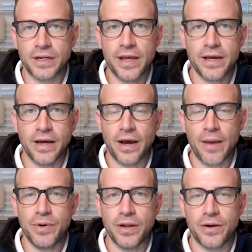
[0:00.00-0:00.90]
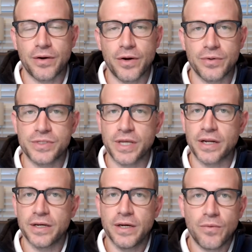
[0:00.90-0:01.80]
and I put out in our notes
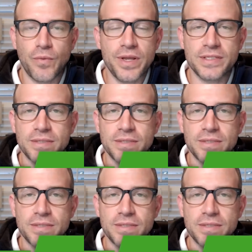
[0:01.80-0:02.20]
that we